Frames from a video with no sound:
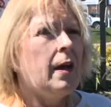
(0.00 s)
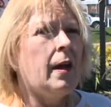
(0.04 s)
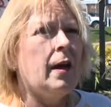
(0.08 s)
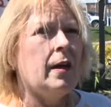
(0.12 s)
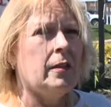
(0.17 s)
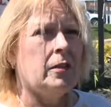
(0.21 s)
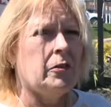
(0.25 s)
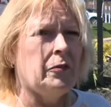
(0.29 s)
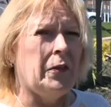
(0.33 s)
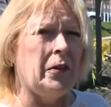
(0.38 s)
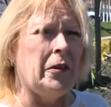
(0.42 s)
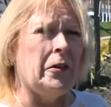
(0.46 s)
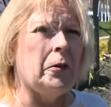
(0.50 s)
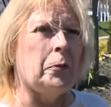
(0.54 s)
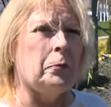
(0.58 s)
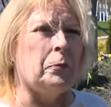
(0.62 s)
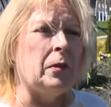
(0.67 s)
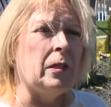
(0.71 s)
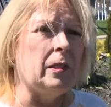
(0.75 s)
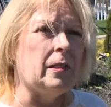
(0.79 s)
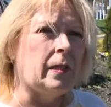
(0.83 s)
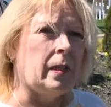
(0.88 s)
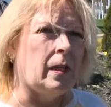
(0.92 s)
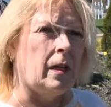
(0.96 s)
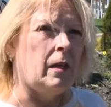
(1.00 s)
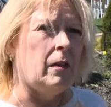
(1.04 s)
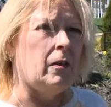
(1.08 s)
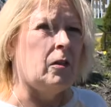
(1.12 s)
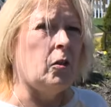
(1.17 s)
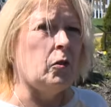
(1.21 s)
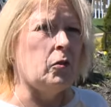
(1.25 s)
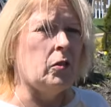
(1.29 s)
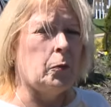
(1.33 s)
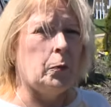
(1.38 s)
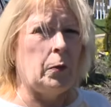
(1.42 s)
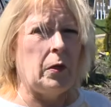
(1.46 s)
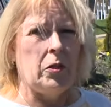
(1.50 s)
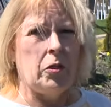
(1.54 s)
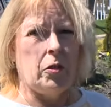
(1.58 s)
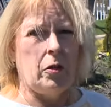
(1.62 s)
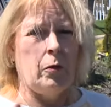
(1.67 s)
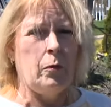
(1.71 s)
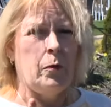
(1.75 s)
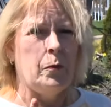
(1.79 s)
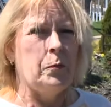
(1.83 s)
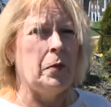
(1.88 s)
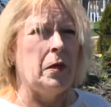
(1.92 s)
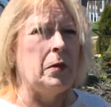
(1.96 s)
It's very busy,
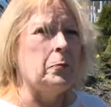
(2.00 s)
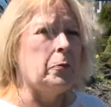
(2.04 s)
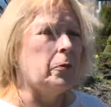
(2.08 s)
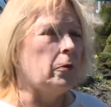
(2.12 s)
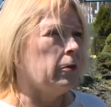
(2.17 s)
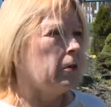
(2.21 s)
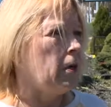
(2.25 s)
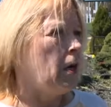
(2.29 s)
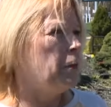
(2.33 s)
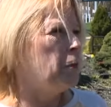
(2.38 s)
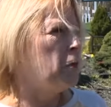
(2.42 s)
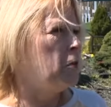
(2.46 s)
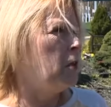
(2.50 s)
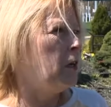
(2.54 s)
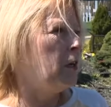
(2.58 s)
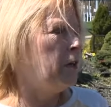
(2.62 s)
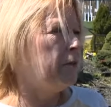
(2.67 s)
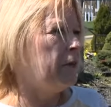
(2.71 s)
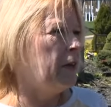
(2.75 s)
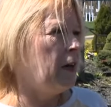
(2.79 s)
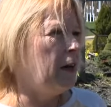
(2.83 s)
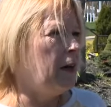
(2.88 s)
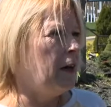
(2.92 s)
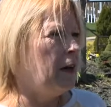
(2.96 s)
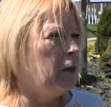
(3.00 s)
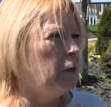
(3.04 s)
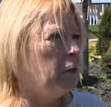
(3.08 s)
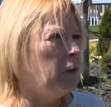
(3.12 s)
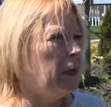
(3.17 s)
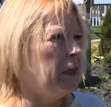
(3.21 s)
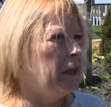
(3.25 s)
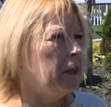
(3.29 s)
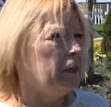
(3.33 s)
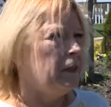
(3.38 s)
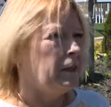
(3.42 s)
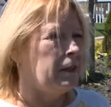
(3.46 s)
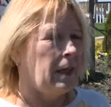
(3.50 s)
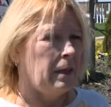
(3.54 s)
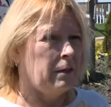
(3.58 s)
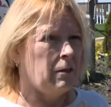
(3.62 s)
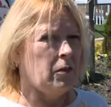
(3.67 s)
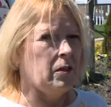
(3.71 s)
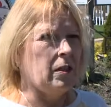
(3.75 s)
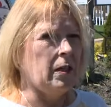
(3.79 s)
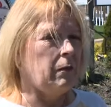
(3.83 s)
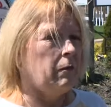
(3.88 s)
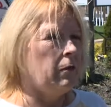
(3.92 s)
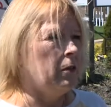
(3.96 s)
especially when people are coming off the highway
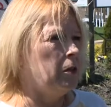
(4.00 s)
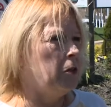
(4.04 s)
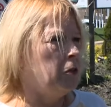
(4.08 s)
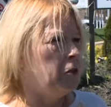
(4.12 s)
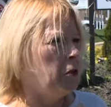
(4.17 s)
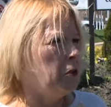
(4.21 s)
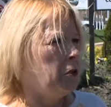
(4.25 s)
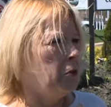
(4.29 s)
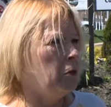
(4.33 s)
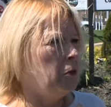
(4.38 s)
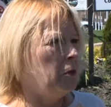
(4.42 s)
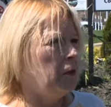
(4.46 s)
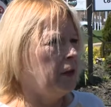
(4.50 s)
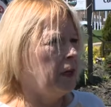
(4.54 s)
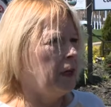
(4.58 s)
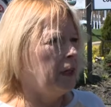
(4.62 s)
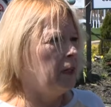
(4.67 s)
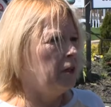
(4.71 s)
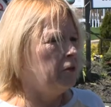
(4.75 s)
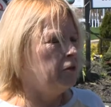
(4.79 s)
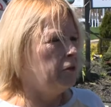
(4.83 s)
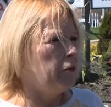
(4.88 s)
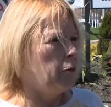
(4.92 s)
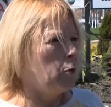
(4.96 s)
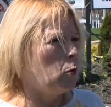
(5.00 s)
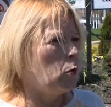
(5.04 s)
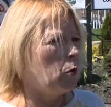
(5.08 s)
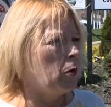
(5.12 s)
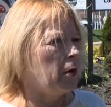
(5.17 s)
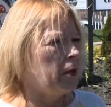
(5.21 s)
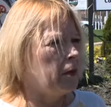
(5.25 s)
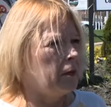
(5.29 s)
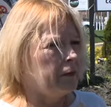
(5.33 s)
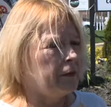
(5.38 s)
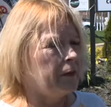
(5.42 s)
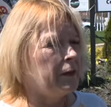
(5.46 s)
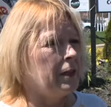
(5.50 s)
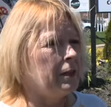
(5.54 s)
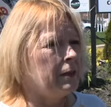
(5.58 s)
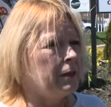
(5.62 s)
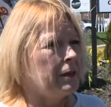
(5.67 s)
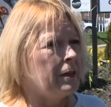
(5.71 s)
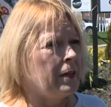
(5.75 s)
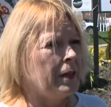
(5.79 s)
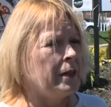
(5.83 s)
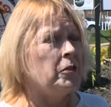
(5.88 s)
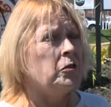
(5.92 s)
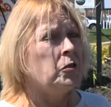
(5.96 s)
down seventy-two and eighty-four. They,
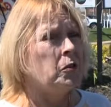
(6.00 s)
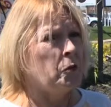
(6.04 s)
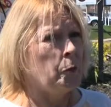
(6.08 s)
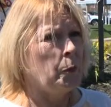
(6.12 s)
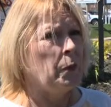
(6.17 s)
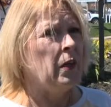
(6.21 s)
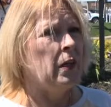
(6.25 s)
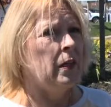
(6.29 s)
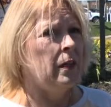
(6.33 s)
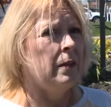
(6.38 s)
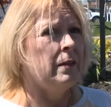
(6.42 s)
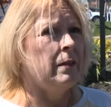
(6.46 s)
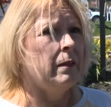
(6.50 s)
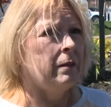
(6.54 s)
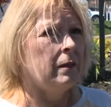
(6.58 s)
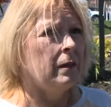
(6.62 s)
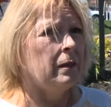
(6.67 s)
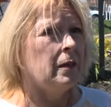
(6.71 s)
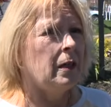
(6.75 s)
they speed.